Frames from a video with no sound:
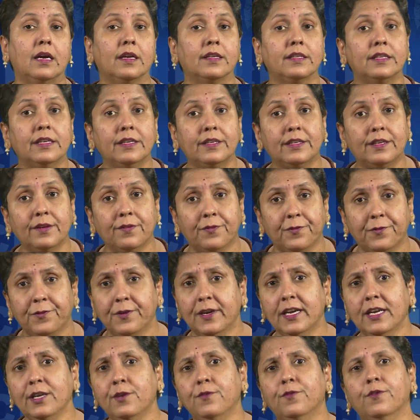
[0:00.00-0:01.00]
The
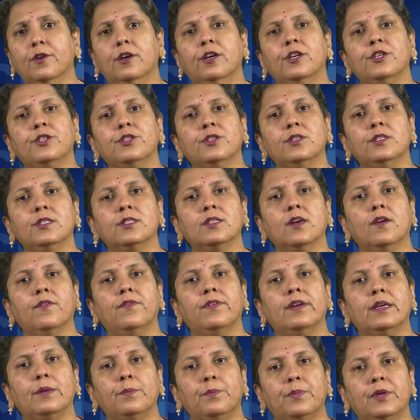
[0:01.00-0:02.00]
different versions
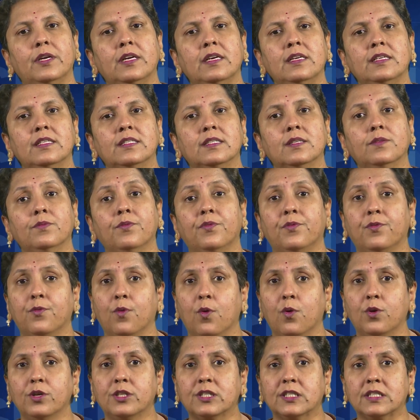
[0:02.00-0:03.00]
of liberalism
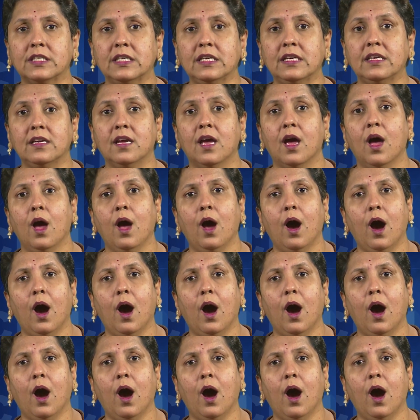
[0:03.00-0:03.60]
foresee